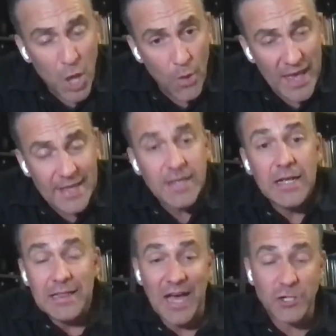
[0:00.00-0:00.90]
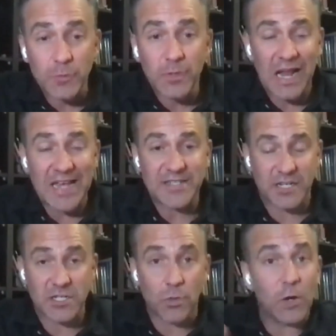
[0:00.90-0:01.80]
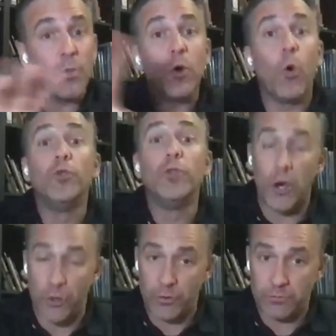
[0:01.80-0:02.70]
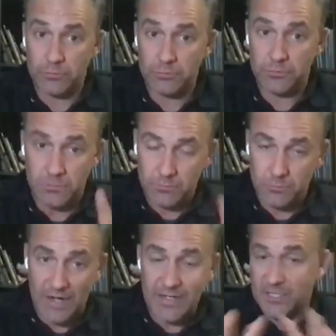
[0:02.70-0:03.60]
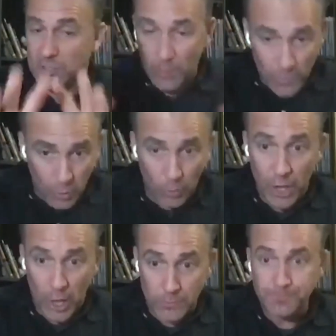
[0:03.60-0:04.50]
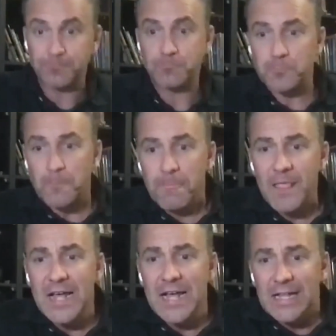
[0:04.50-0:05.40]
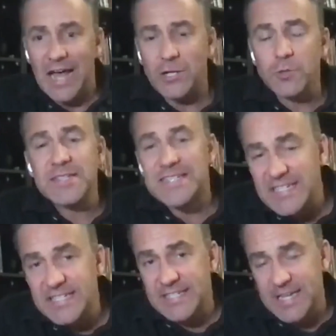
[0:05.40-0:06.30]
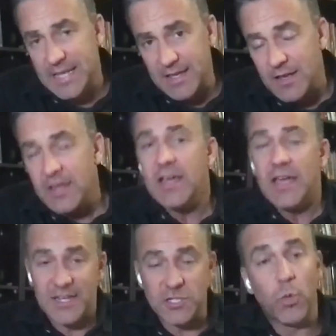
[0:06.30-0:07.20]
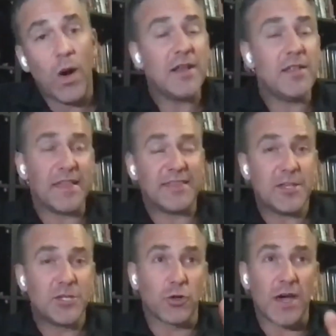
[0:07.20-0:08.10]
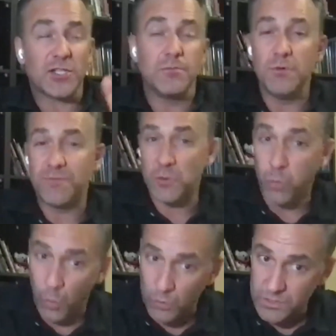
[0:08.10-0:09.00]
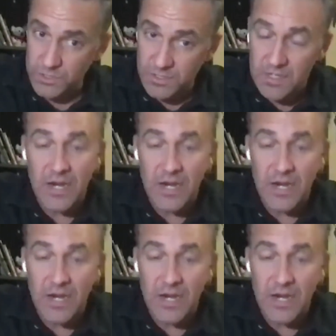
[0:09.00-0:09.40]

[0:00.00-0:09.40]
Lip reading: Okay, Lightroom Classic is the one we all know, right? It's the one we all know. Lightroom CC is the one that they're trying to move towards.